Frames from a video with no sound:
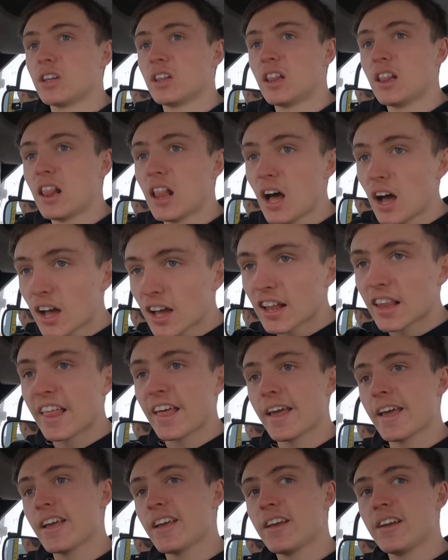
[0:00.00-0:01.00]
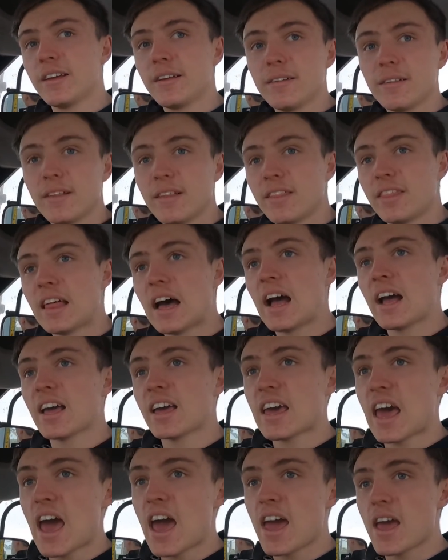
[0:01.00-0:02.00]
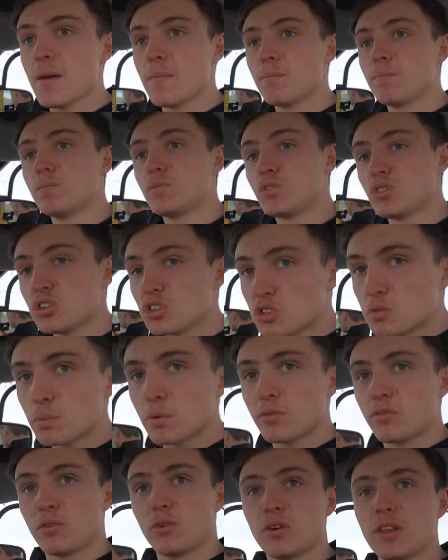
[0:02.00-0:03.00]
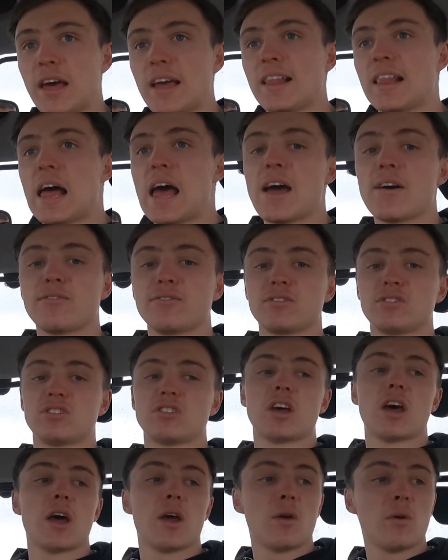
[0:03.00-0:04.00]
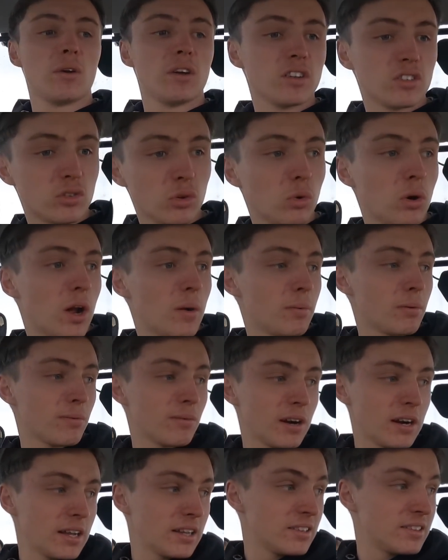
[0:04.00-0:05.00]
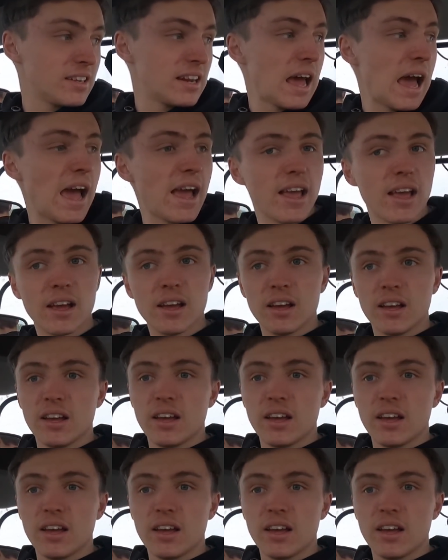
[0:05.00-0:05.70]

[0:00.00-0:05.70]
And luckily, that came just before they left, so it's all up and running today,